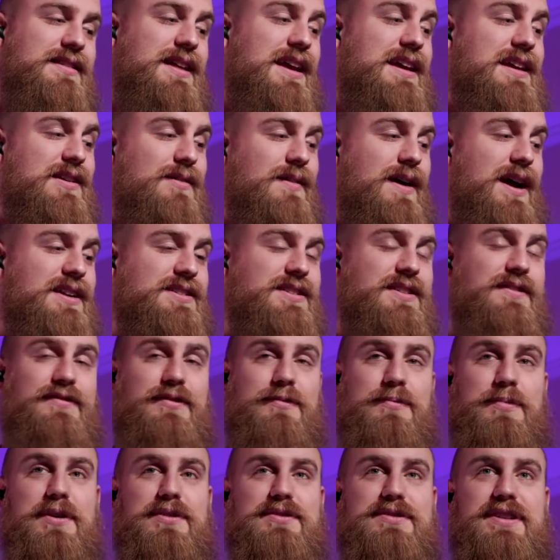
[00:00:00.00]
Thank you, Ashley, for
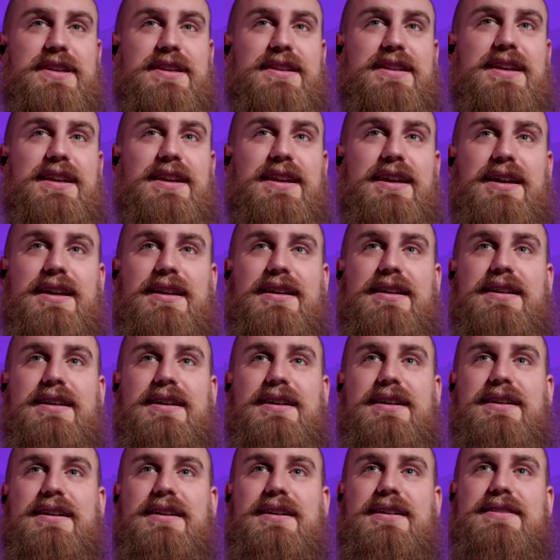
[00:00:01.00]
posting the
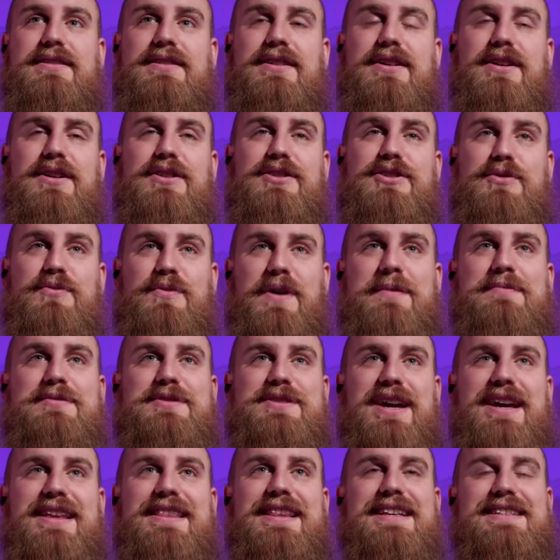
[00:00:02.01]
website.